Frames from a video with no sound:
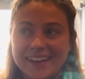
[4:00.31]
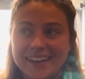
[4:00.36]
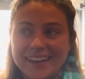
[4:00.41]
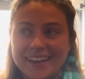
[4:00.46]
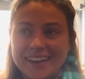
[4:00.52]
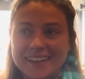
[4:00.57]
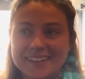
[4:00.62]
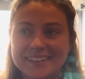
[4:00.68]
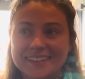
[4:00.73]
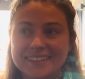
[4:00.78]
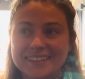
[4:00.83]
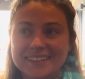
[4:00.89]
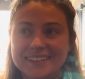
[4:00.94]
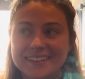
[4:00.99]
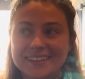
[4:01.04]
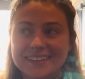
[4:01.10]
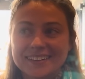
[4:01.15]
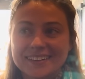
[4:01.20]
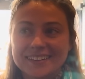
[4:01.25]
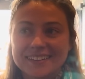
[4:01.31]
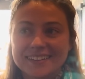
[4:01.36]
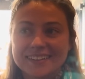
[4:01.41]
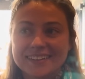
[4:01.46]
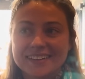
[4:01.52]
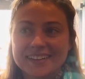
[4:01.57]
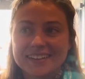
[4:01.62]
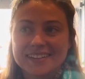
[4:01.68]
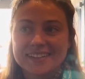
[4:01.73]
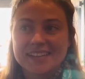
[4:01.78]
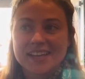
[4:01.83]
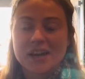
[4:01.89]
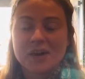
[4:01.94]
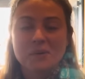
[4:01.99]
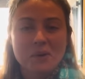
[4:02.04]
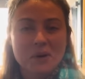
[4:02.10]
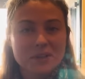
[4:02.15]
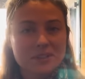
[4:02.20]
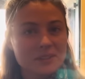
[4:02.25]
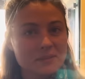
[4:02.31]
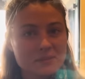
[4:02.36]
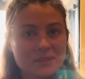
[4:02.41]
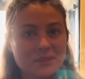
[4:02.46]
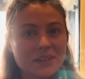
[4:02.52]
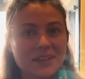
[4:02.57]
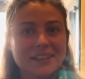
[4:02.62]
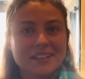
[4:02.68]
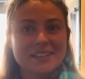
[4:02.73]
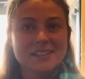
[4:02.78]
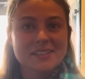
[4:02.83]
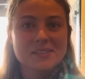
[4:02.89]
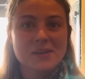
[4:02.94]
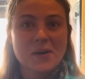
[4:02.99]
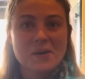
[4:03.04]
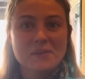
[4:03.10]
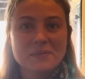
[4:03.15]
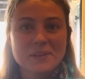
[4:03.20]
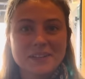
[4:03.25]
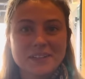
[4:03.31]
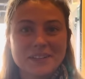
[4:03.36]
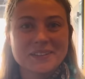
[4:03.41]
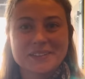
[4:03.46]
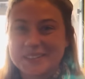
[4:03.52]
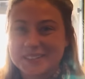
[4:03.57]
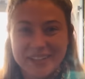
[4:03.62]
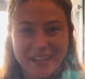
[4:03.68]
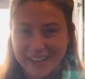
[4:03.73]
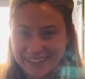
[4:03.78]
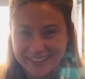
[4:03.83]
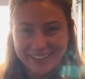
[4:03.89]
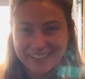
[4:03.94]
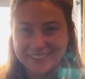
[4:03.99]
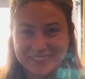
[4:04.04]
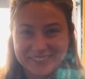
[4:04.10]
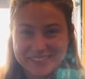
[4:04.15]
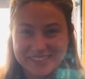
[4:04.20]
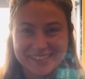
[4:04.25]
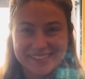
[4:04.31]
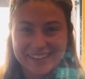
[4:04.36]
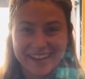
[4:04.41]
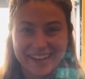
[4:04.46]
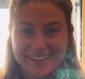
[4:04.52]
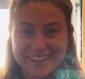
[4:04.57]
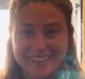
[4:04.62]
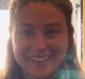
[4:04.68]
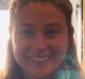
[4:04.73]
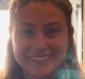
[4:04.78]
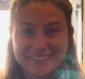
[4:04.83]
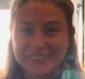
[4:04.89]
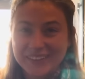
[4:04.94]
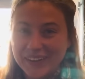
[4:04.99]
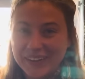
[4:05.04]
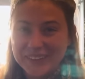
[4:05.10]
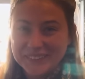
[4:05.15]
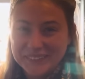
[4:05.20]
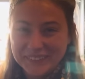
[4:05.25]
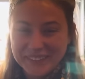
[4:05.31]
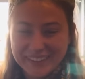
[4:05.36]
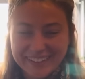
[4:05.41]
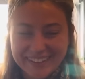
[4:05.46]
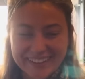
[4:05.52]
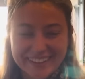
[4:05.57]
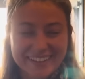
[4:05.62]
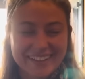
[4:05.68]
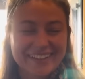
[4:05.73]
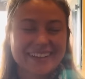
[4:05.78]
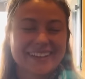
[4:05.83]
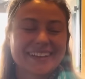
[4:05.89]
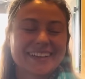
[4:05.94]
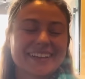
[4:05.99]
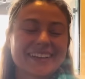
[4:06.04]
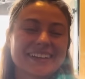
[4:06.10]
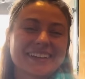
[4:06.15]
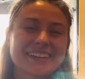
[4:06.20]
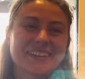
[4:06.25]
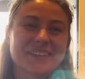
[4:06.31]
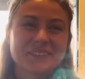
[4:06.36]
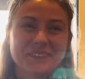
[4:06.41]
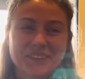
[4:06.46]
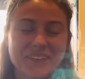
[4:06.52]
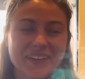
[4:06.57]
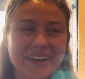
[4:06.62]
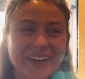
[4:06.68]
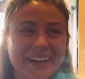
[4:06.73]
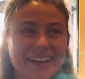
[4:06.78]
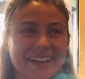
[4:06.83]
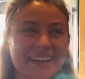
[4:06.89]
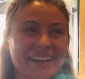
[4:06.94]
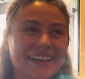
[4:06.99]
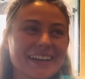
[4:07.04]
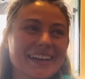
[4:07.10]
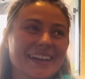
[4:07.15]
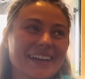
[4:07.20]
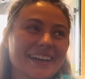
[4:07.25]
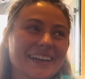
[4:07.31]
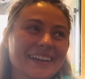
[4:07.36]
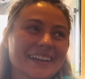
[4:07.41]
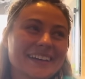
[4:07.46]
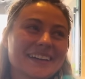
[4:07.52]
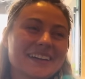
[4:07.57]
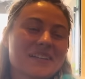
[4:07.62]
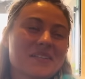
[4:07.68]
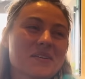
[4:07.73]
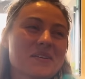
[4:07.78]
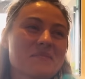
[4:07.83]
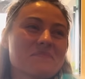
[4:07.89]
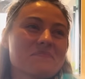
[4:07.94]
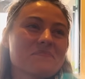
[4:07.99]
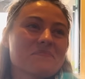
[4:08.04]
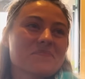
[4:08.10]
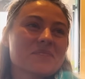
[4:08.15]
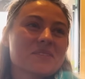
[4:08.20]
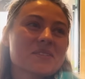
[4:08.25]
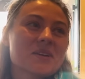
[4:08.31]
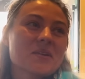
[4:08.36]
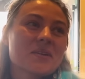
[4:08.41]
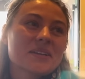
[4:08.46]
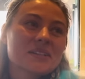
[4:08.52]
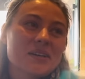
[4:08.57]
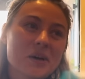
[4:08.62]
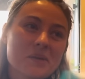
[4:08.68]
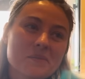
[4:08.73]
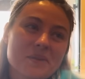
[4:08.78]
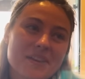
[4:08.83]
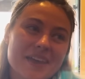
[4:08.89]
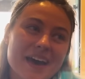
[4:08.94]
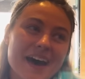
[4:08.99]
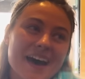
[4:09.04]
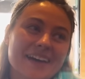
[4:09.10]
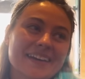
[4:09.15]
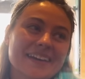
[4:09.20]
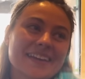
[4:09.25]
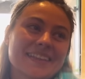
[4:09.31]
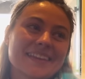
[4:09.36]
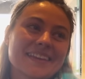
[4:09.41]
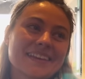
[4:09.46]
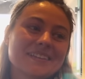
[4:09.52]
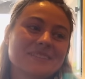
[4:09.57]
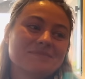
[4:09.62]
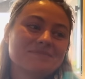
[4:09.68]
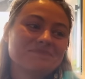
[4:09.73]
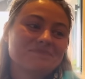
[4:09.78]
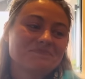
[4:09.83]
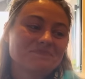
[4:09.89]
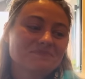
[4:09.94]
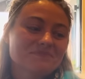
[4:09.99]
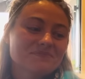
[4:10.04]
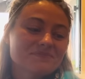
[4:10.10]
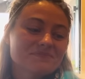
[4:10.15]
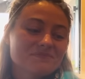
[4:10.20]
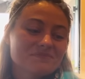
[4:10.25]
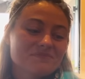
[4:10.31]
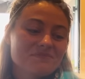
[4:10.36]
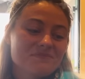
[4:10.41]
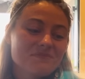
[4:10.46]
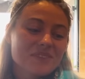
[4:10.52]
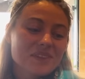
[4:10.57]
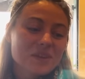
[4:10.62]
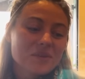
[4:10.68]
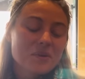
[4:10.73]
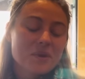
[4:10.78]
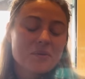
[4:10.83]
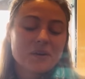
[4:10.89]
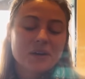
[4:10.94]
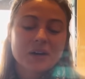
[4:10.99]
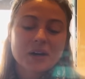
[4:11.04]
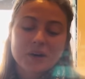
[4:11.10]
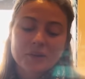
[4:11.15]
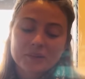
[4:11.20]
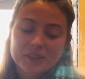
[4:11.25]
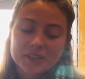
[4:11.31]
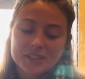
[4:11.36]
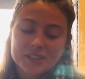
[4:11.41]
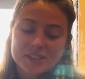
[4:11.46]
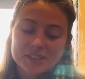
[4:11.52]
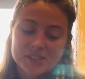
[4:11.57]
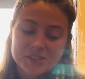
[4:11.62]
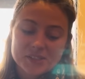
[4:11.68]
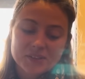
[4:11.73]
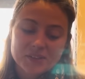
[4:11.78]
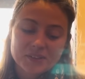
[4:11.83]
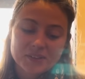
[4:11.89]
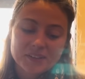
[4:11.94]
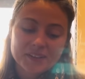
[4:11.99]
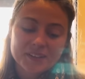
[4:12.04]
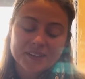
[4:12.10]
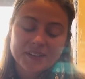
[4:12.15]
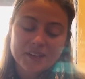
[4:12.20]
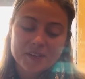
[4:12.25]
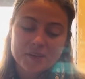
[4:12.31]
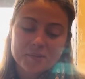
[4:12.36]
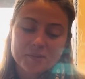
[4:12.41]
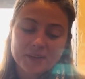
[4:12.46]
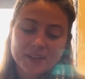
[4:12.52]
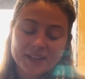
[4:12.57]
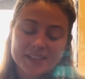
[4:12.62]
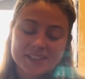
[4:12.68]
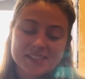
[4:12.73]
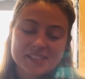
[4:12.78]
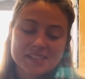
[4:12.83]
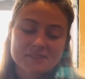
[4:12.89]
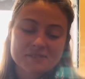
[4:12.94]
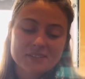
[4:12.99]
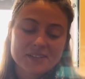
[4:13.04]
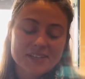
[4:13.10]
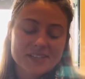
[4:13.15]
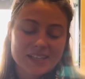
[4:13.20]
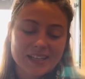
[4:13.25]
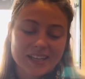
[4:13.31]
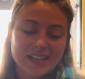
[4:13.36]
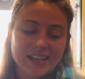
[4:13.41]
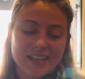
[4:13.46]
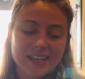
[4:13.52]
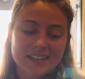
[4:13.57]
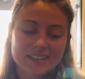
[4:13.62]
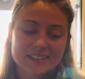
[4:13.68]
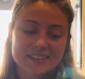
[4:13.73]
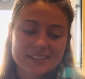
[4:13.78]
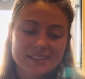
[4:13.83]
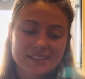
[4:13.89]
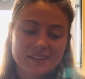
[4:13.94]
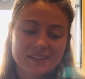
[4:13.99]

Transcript: And he said, I walked up to read, he saw me, was like, it was like, whoa, you wore it. So he told me that, and then we were going to another place to visit, and